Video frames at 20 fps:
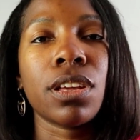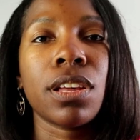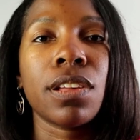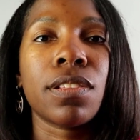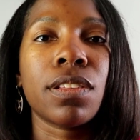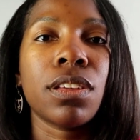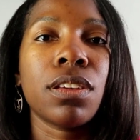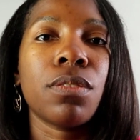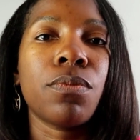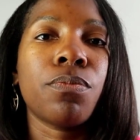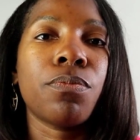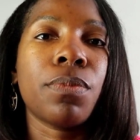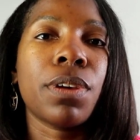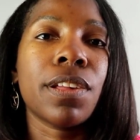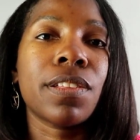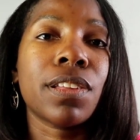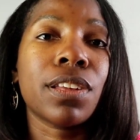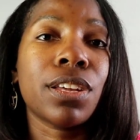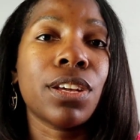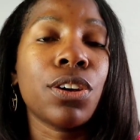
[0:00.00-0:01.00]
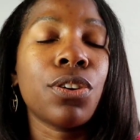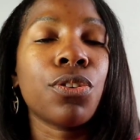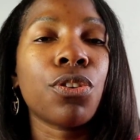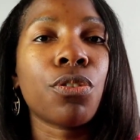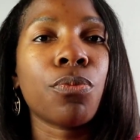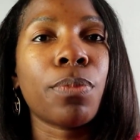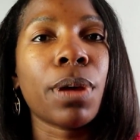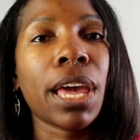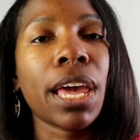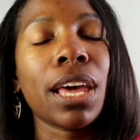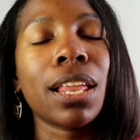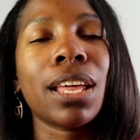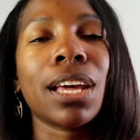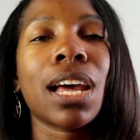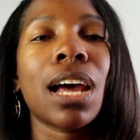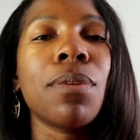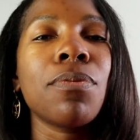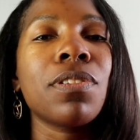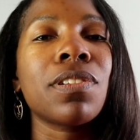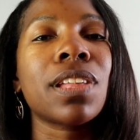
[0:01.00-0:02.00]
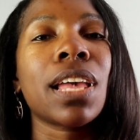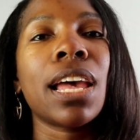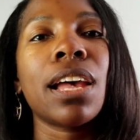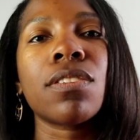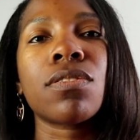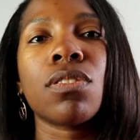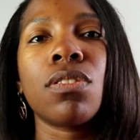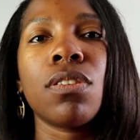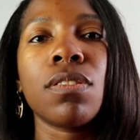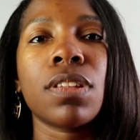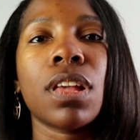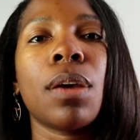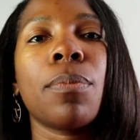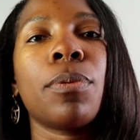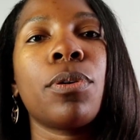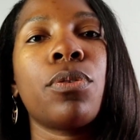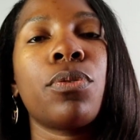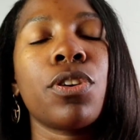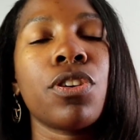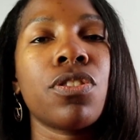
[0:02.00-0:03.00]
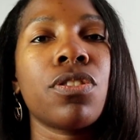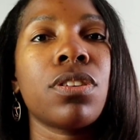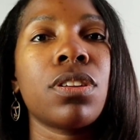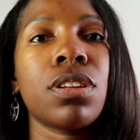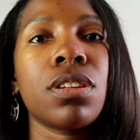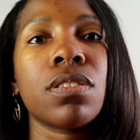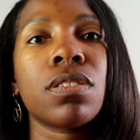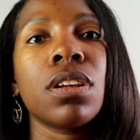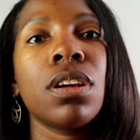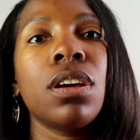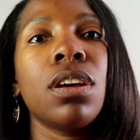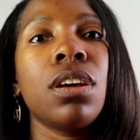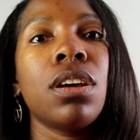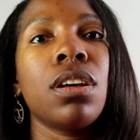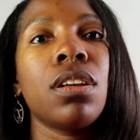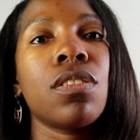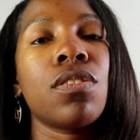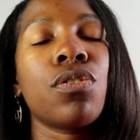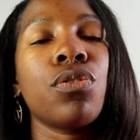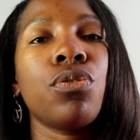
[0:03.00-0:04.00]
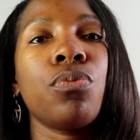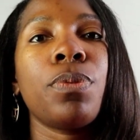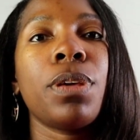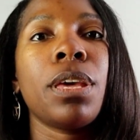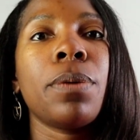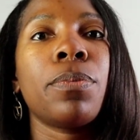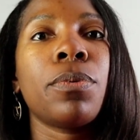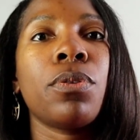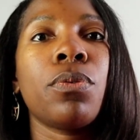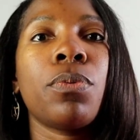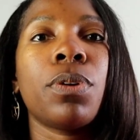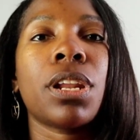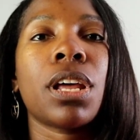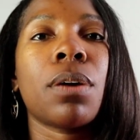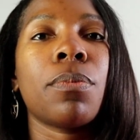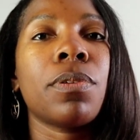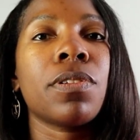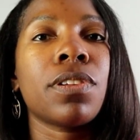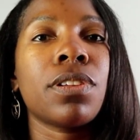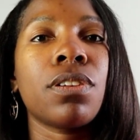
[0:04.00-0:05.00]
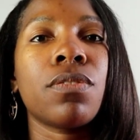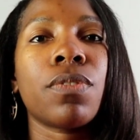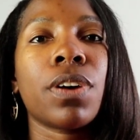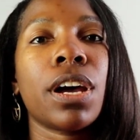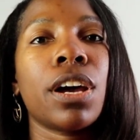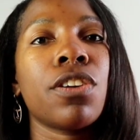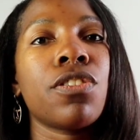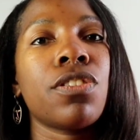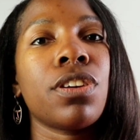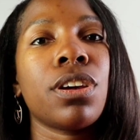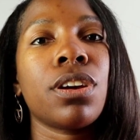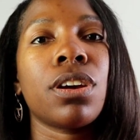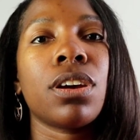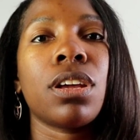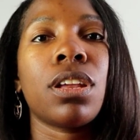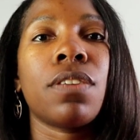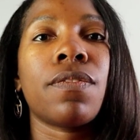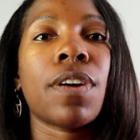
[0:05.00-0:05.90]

Is it good or bad? Like, I've just asked all type of questions to people when I was in the ride sharing.